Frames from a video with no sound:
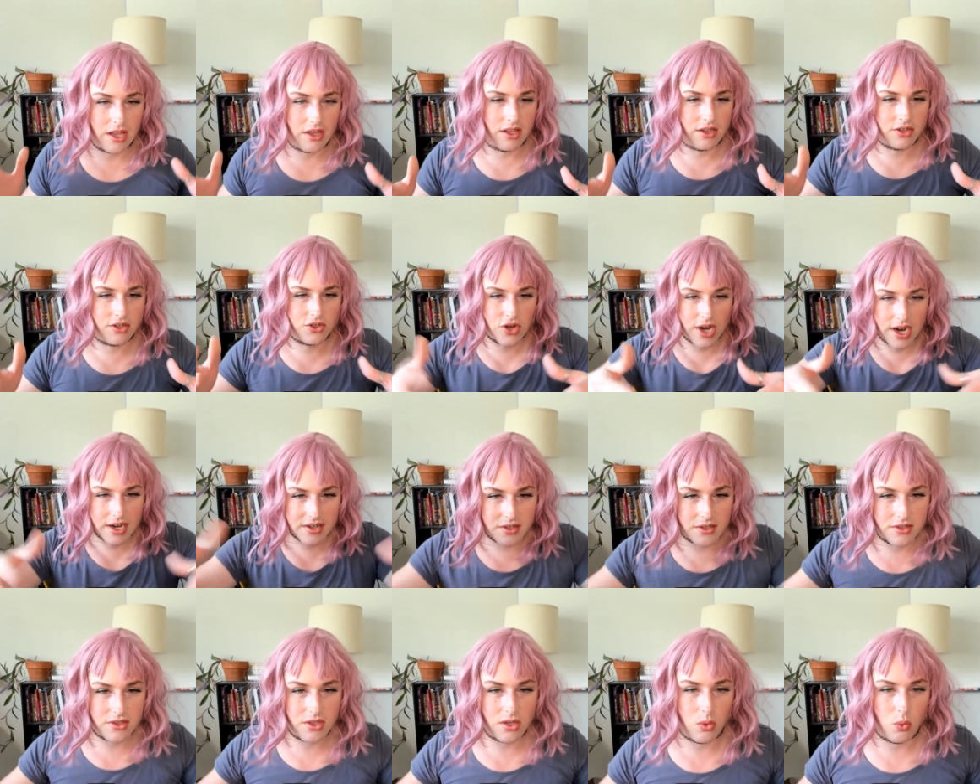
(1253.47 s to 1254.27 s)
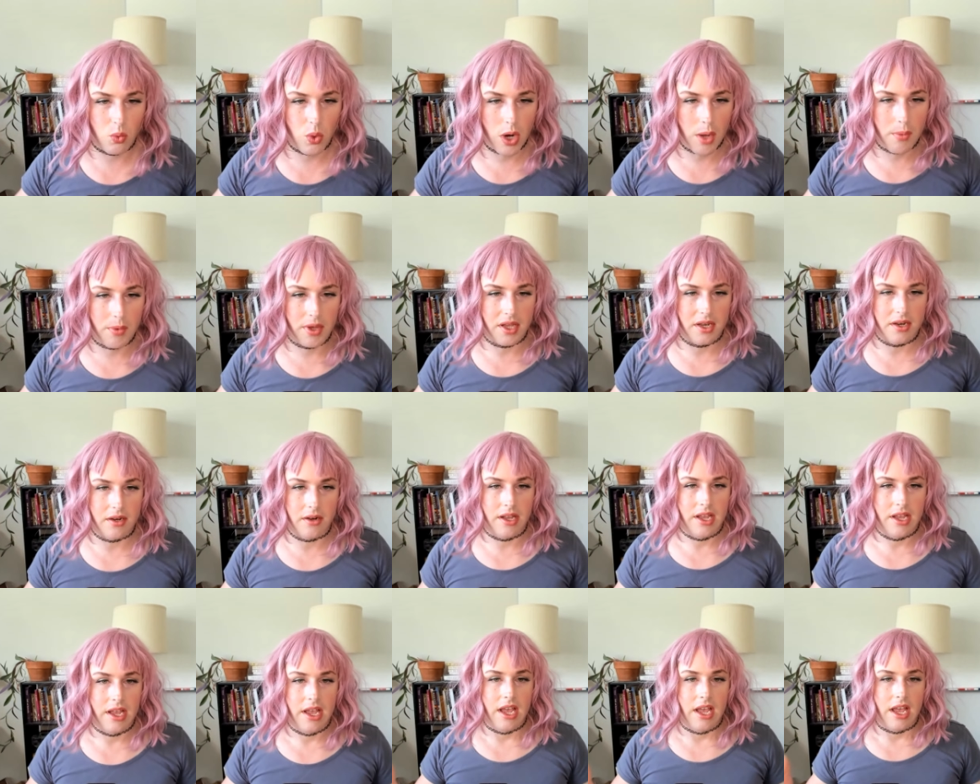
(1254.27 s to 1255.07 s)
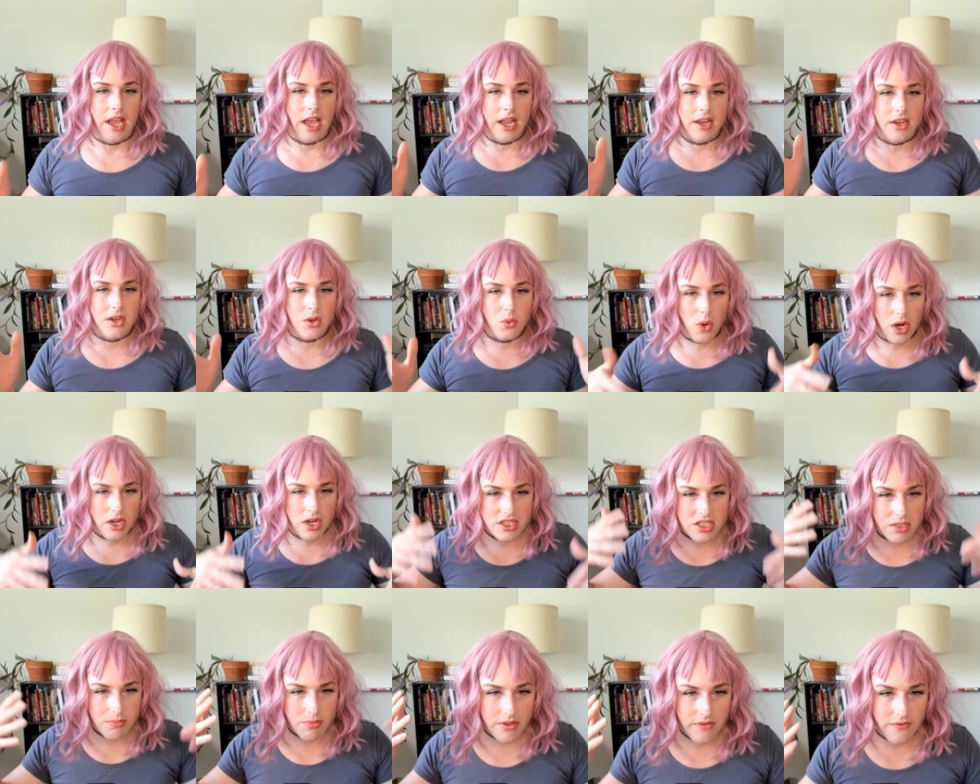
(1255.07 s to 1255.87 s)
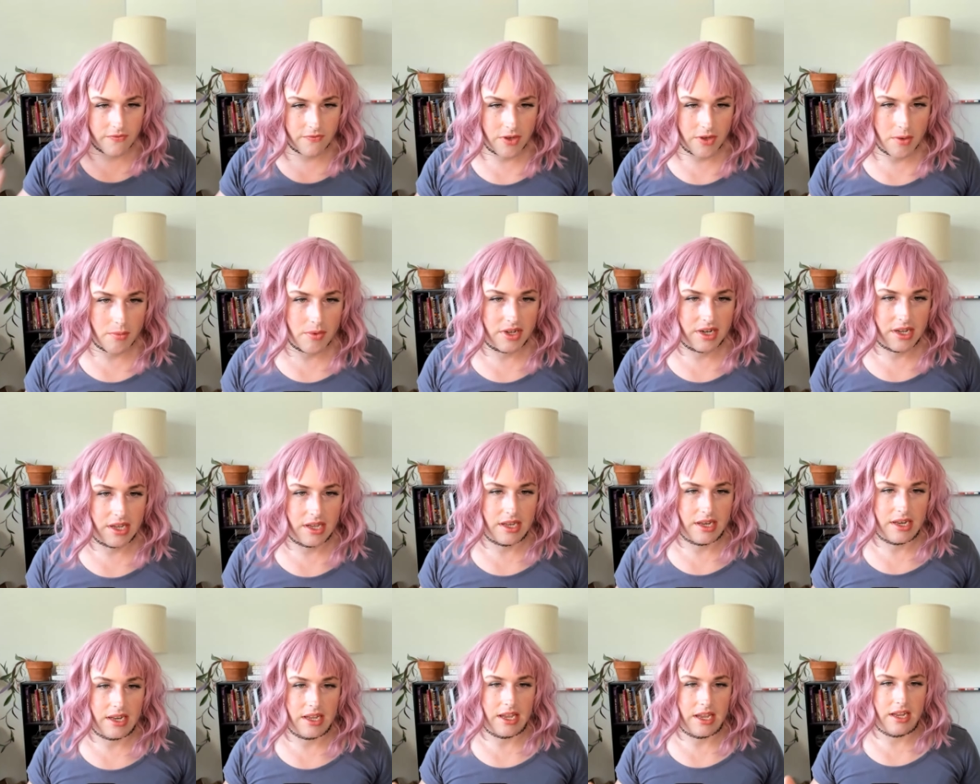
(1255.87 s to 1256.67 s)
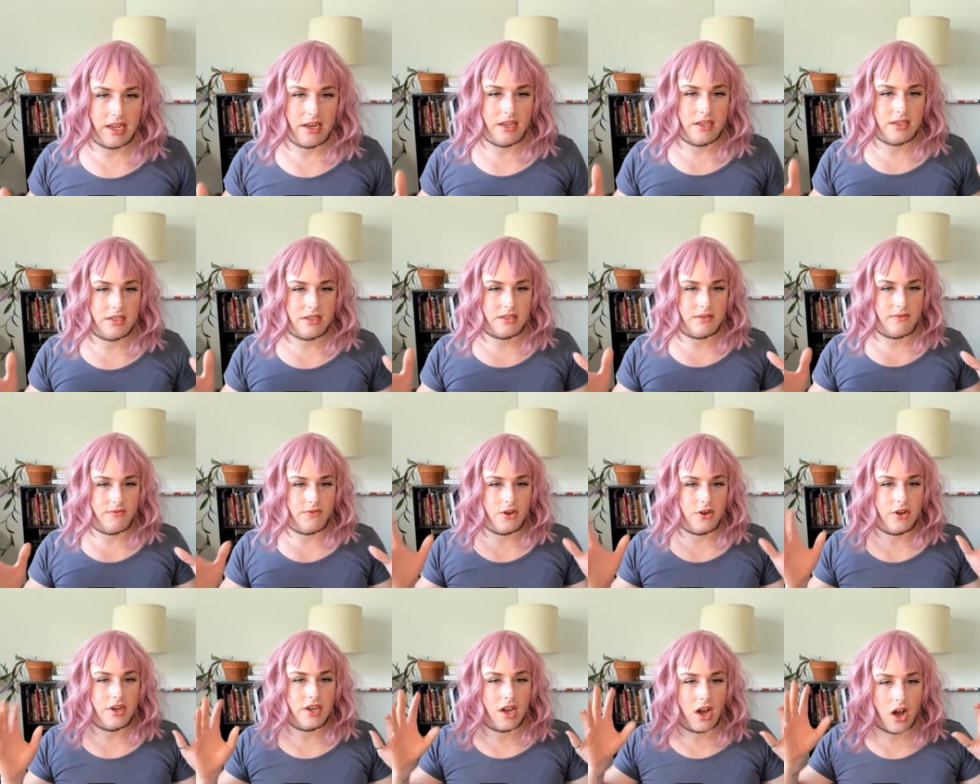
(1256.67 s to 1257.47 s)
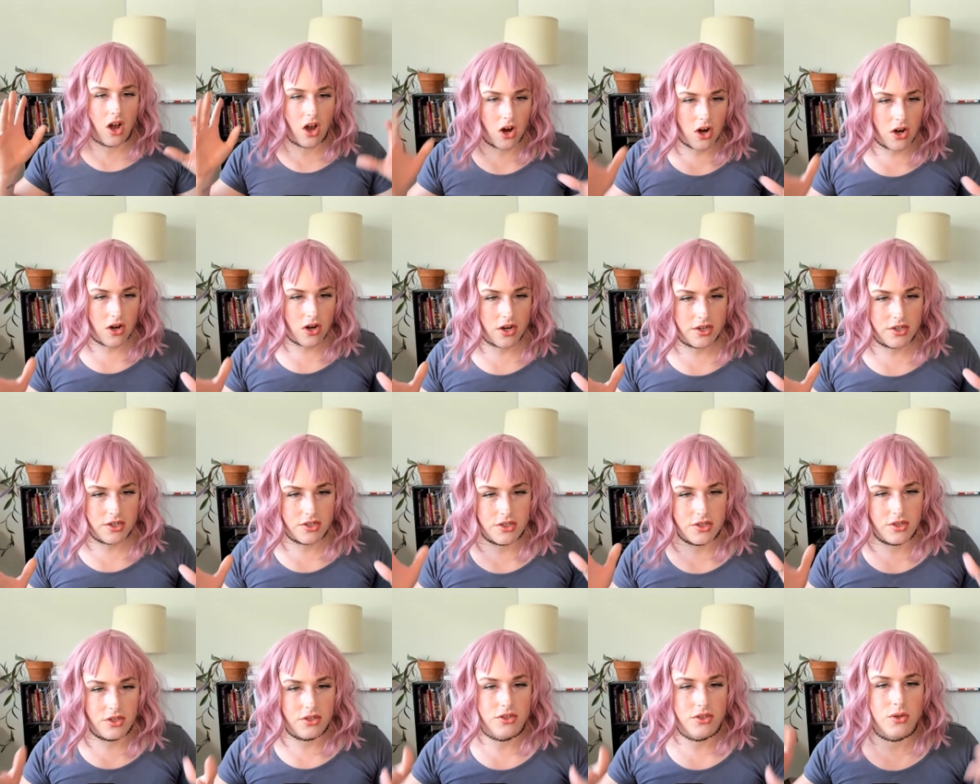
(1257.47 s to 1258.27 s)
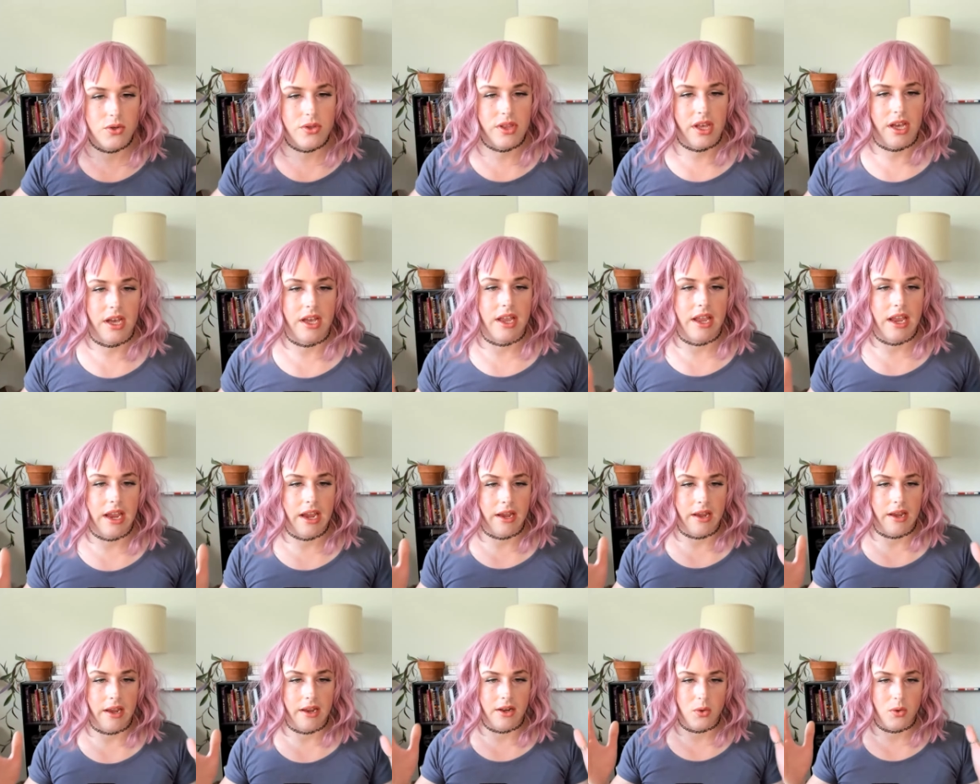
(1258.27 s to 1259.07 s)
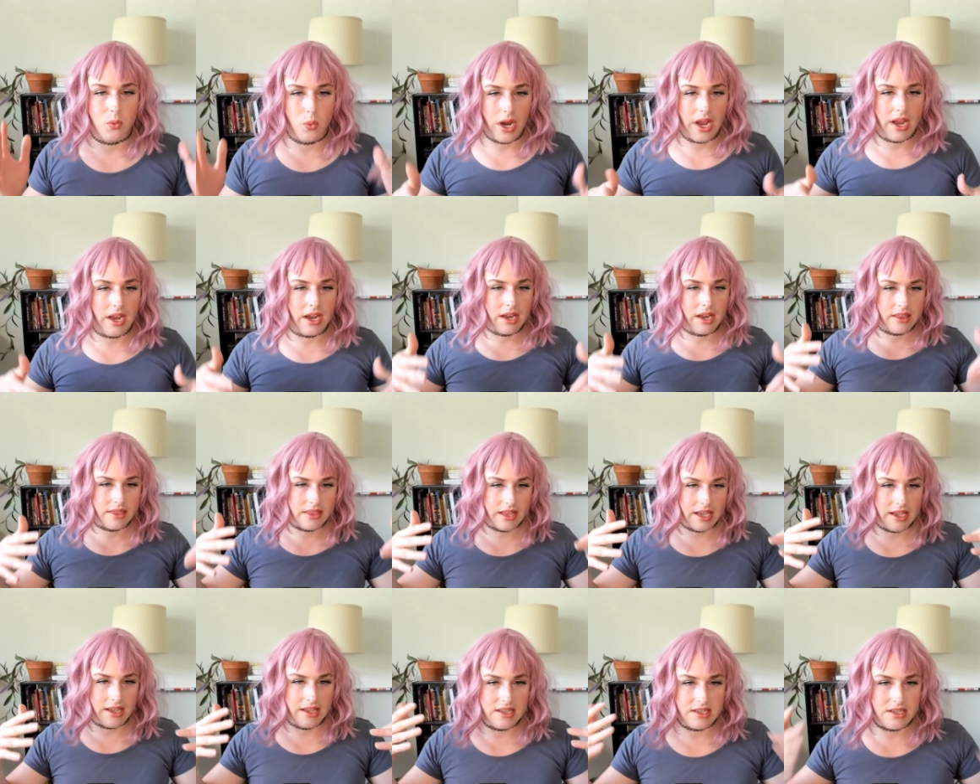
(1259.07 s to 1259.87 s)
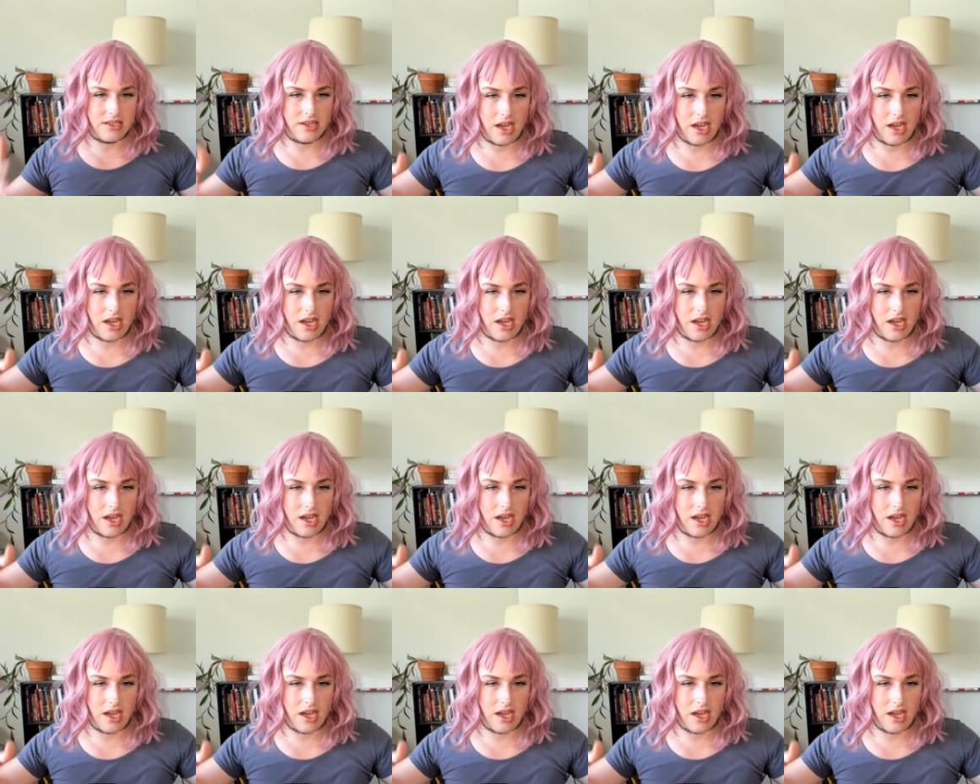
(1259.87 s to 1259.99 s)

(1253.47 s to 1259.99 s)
attracted to women and you want to be feminine. It is very hard to do that in a way that is